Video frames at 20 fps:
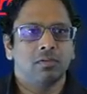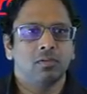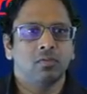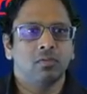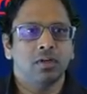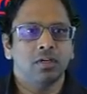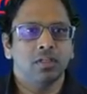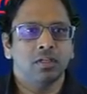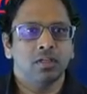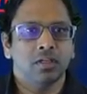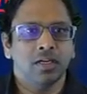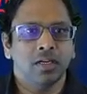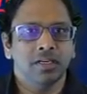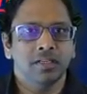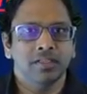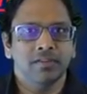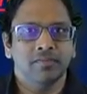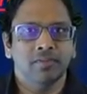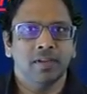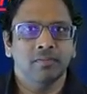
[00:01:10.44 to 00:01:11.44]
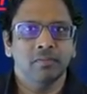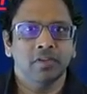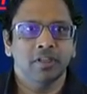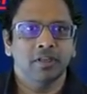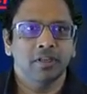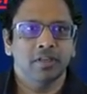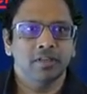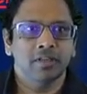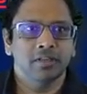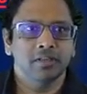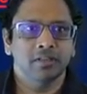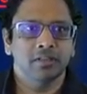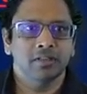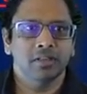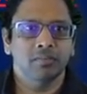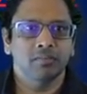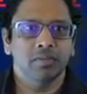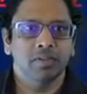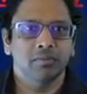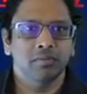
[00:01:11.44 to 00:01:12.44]
What are the kinds of applications
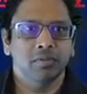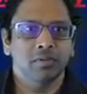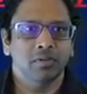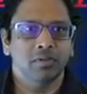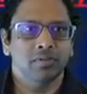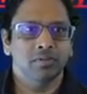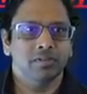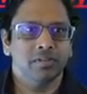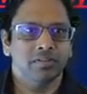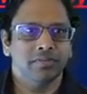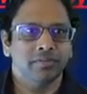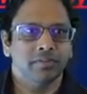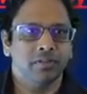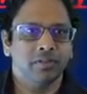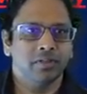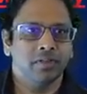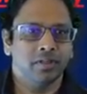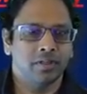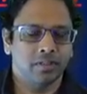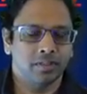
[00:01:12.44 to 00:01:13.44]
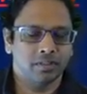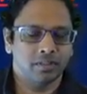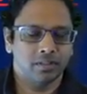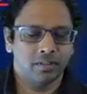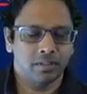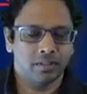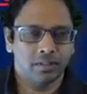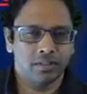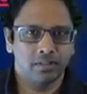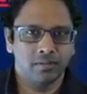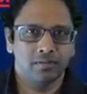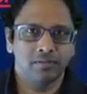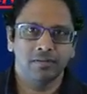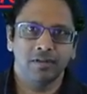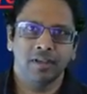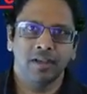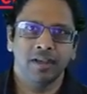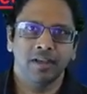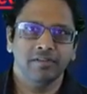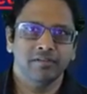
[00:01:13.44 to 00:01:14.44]
that people use it for?
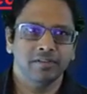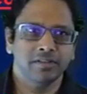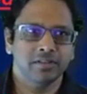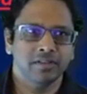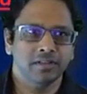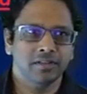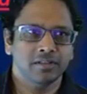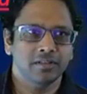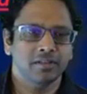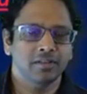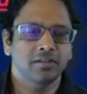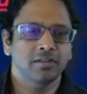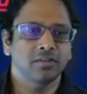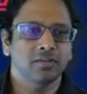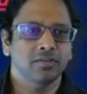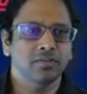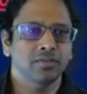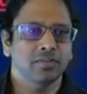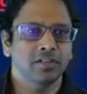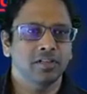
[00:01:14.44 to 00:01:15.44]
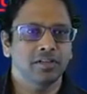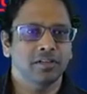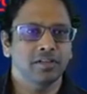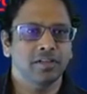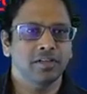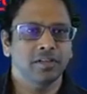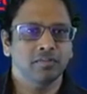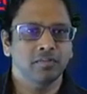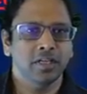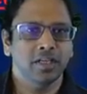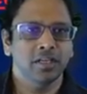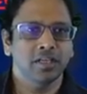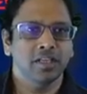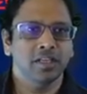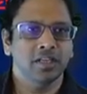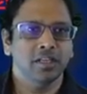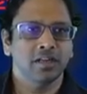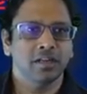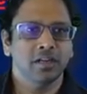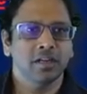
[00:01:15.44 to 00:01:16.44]
Hive is useful in data mining
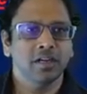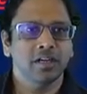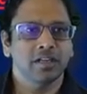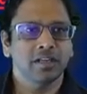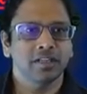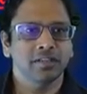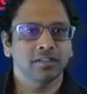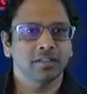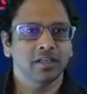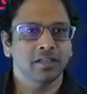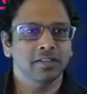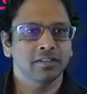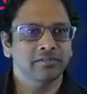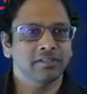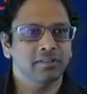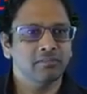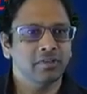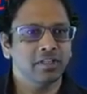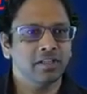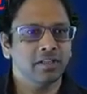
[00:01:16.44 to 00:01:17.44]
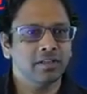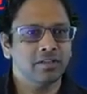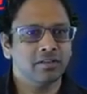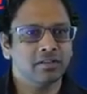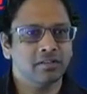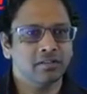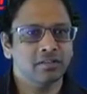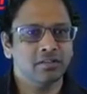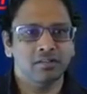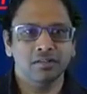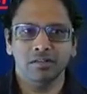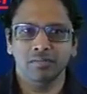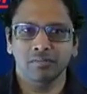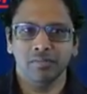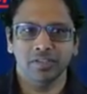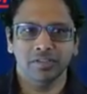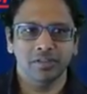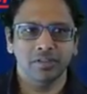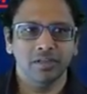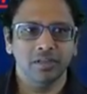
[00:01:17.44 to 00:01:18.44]
and analytics kind of applications,
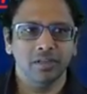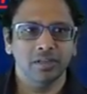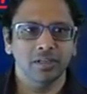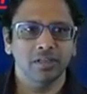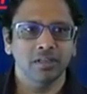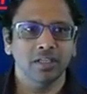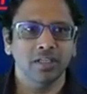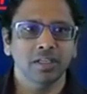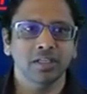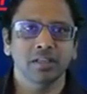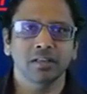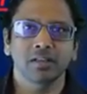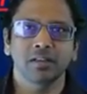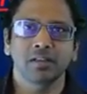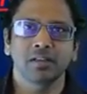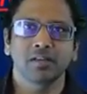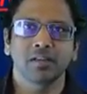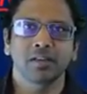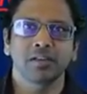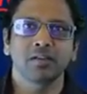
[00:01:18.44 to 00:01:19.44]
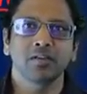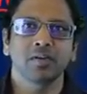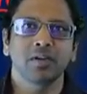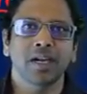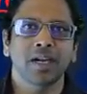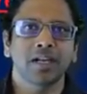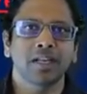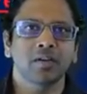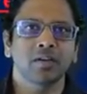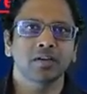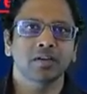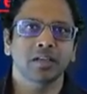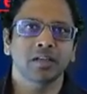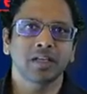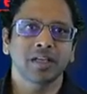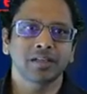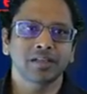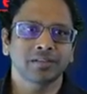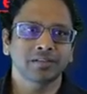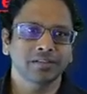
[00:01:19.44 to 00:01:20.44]
machine learning. You can do ad hoc
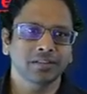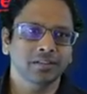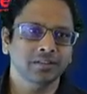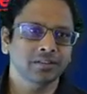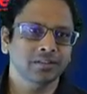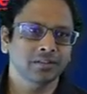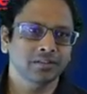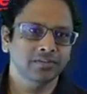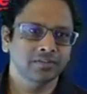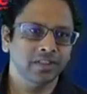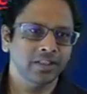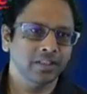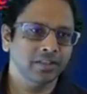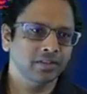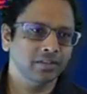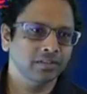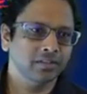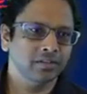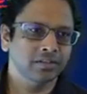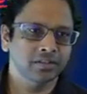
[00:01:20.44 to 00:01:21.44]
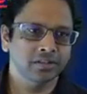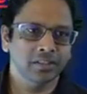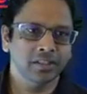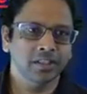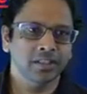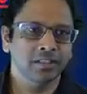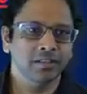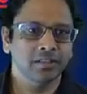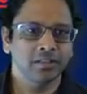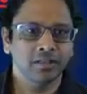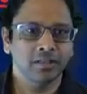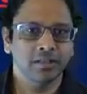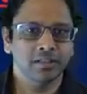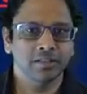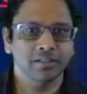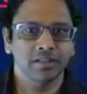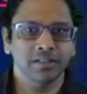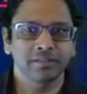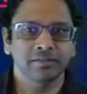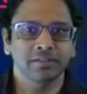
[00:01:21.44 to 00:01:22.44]
analysis of data that's sitting in
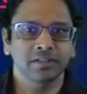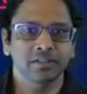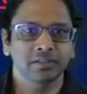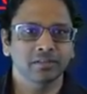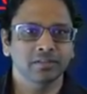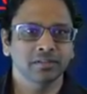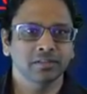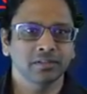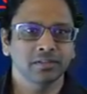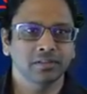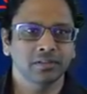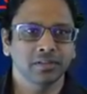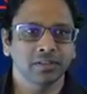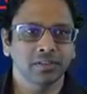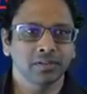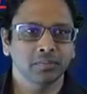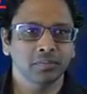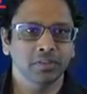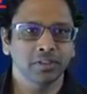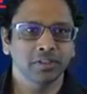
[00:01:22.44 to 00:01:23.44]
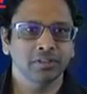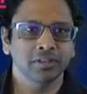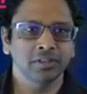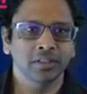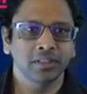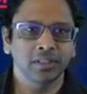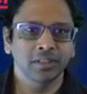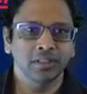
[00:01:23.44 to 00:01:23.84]
HDFS or HBase.